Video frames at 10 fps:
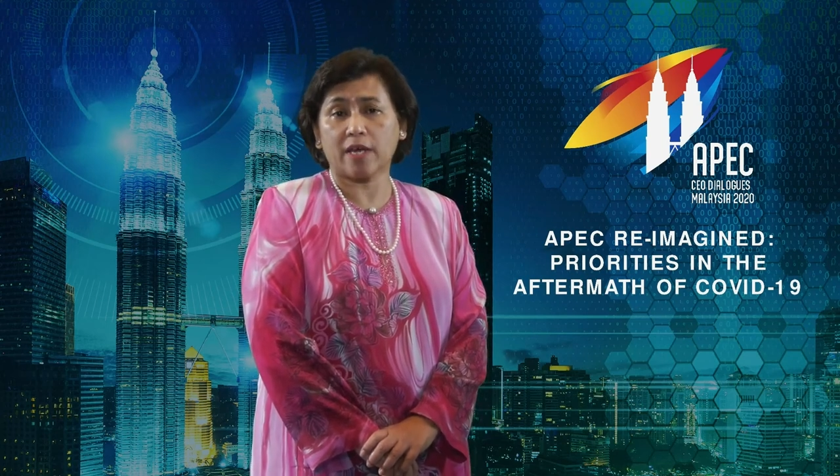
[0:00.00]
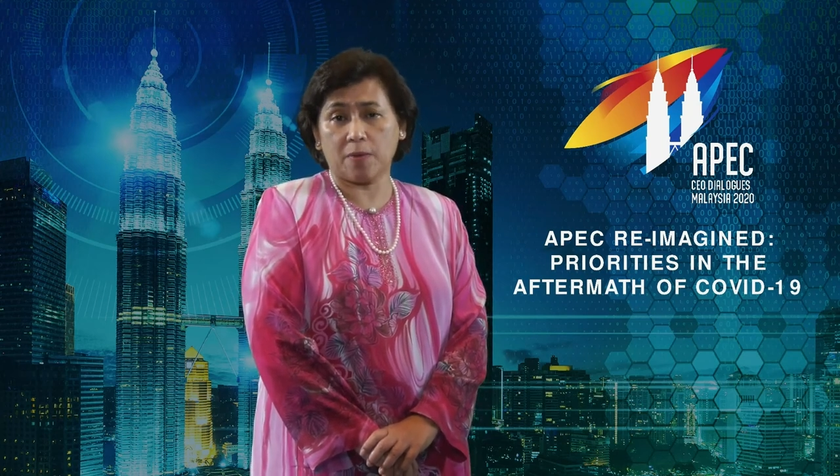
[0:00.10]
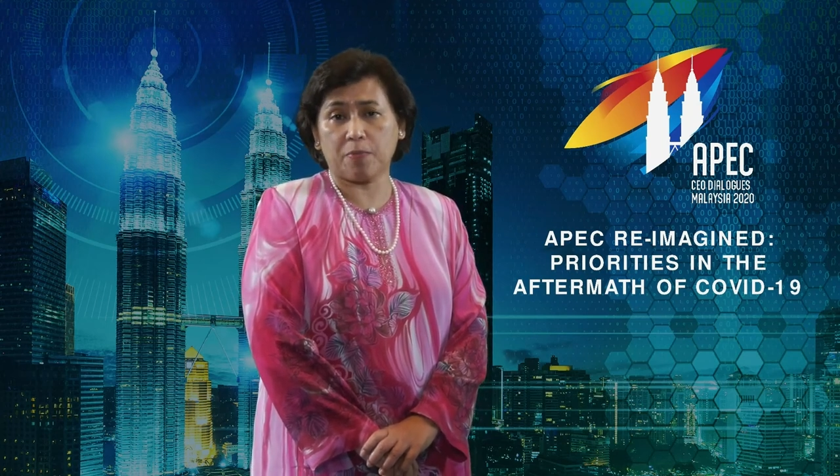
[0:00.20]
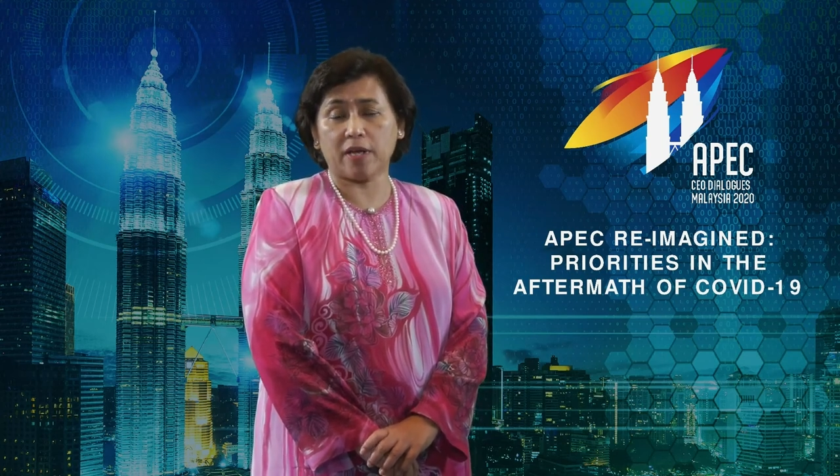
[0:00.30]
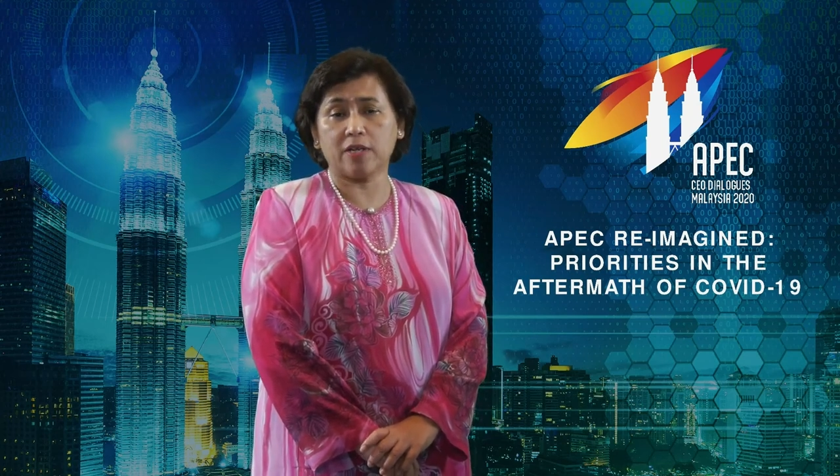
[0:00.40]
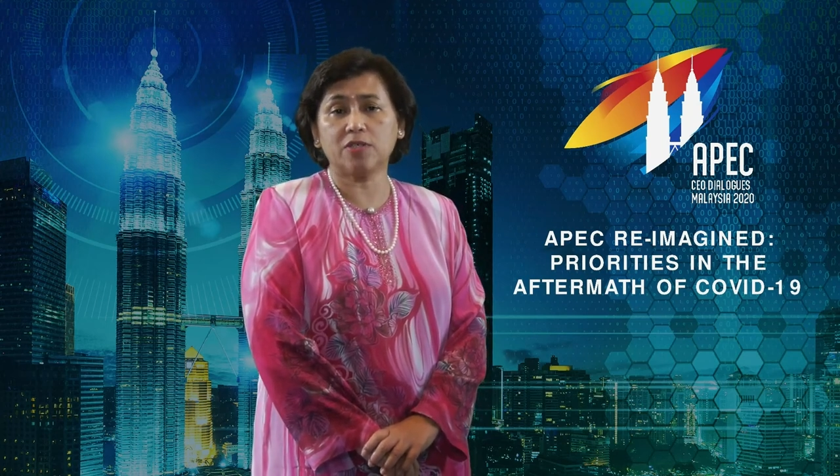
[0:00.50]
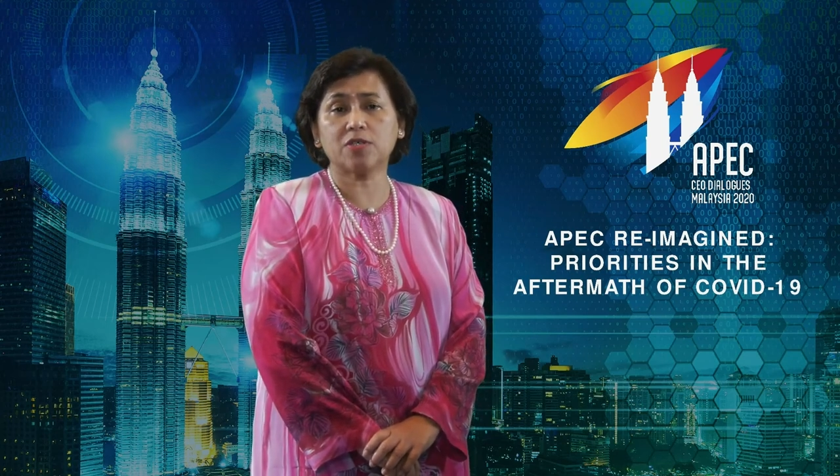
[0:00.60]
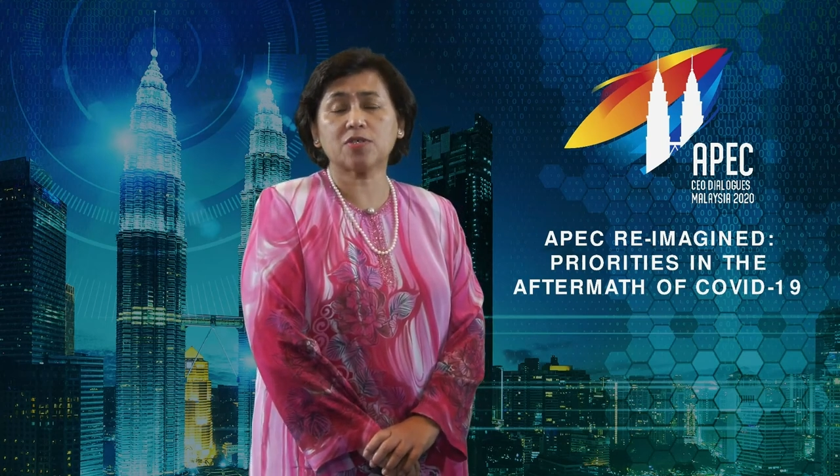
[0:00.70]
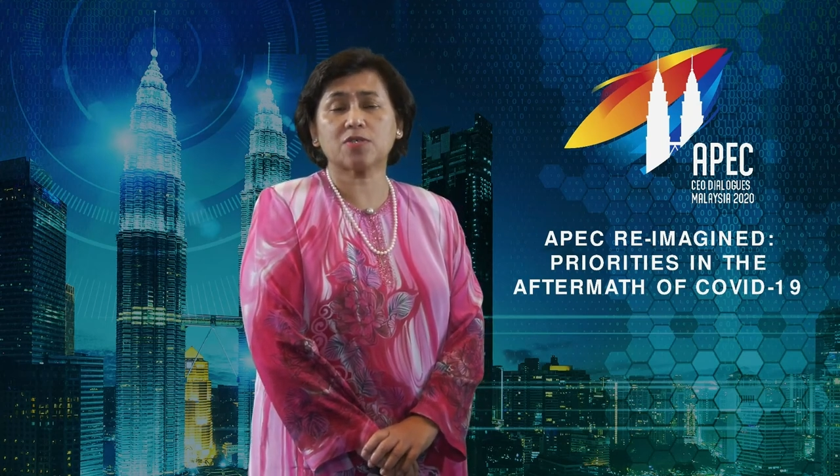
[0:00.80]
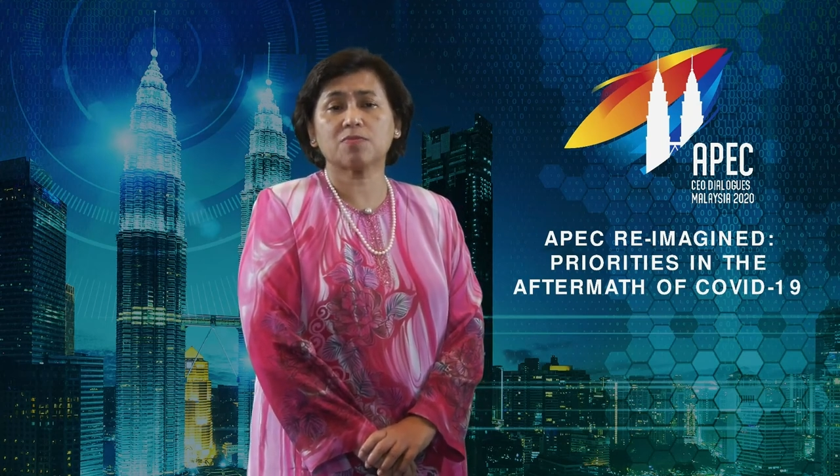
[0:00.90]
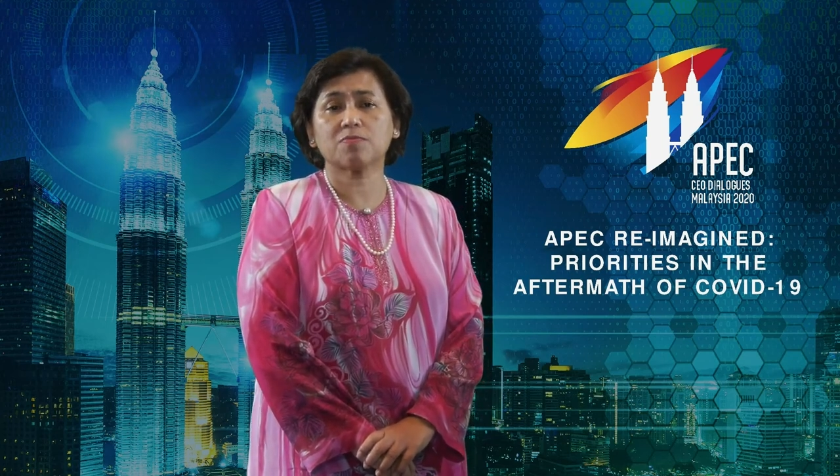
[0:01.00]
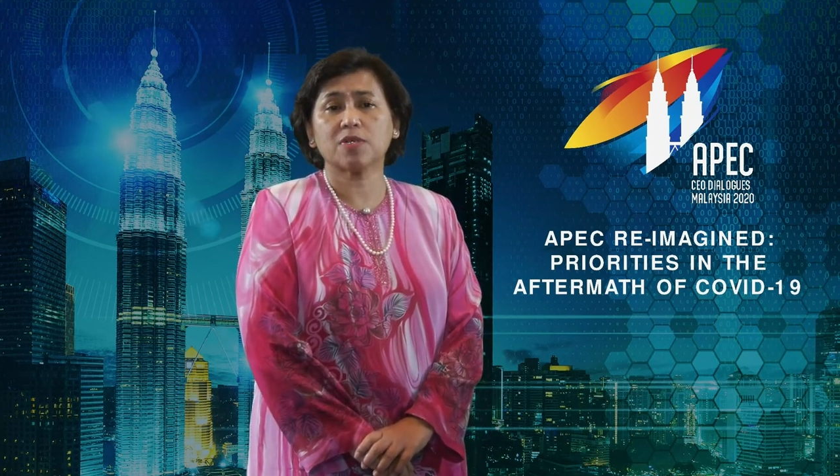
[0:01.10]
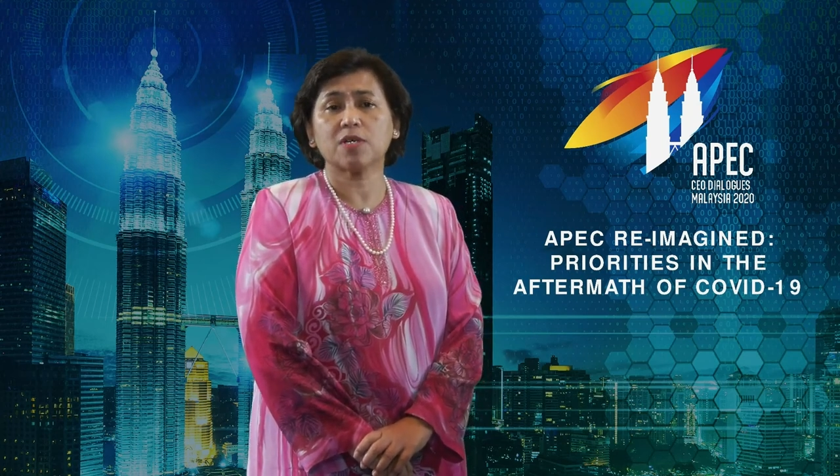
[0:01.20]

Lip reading: APEC leaders,